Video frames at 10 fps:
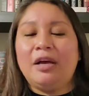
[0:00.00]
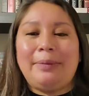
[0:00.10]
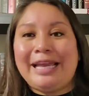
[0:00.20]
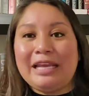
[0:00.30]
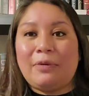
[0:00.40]

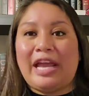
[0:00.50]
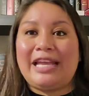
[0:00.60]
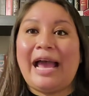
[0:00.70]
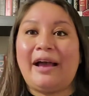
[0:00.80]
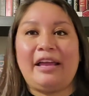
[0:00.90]
but anyway,
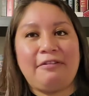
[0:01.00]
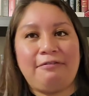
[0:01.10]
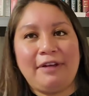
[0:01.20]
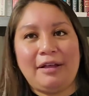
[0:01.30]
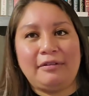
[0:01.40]
yeah, it
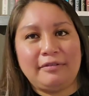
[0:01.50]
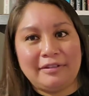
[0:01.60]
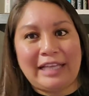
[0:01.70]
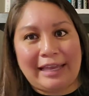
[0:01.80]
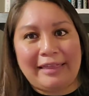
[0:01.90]
felt
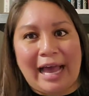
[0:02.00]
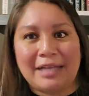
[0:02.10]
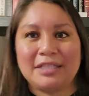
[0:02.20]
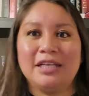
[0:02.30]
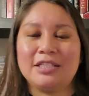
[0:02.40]
like that.